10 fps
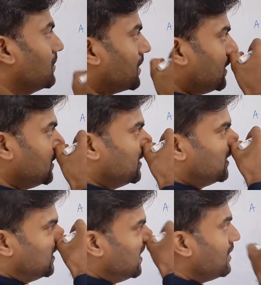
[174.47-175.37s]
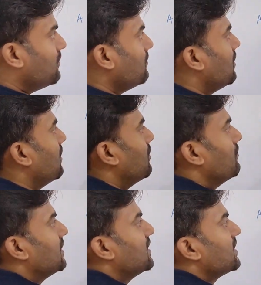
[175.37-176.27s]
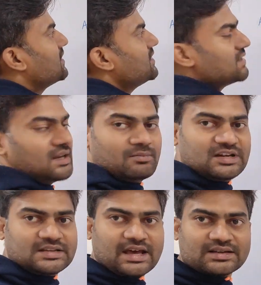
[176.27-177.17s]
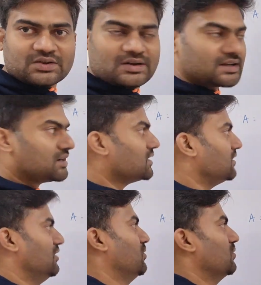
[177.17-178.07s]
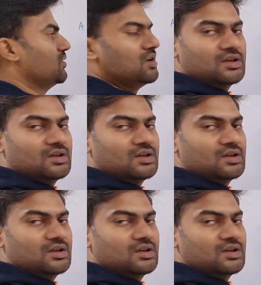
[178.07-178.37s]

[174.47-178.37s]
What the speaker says: Okay, now whether these elements are sorted? No.